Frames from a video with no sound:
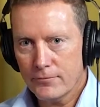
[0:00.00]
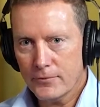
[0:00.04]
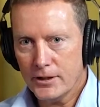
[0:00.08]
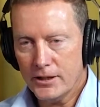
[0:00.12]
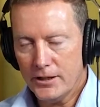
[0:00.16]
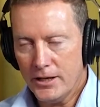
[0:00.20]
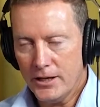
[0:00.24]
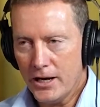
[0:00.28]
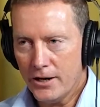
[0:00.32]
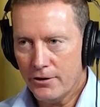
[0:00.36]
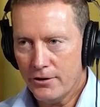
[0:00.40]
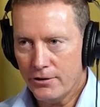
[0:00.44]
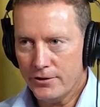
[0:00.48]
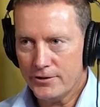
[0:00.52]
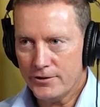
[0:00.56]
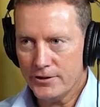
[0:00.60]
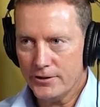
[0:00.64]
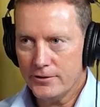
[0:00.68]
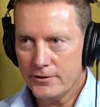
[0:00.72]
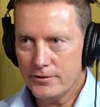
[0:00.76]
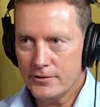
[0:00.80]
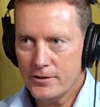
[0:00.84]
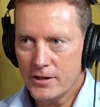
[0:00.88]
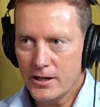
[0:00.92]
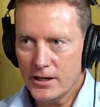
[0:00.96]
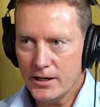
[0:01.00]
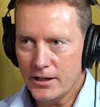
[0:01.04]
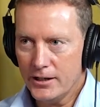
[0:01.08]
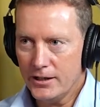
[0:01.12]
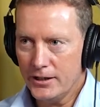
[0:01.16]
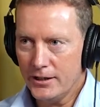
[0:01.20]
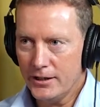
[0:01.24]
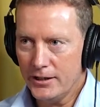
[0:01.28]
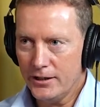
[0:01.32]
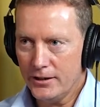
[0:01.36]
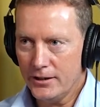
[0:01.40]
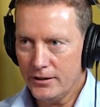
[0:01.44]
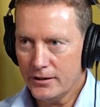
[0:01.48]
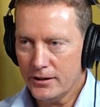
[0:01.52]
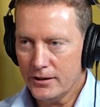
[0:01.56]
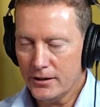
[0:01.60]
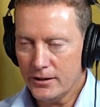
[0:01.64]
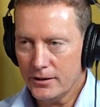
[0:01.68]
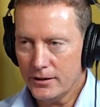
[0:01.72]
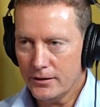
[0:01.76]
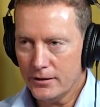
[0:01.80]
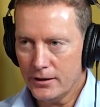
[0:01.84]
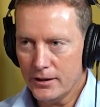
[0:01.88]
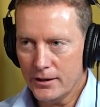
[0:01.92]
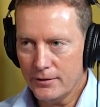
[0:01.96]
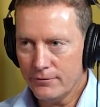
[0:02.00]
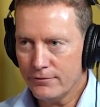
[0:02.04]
inherited a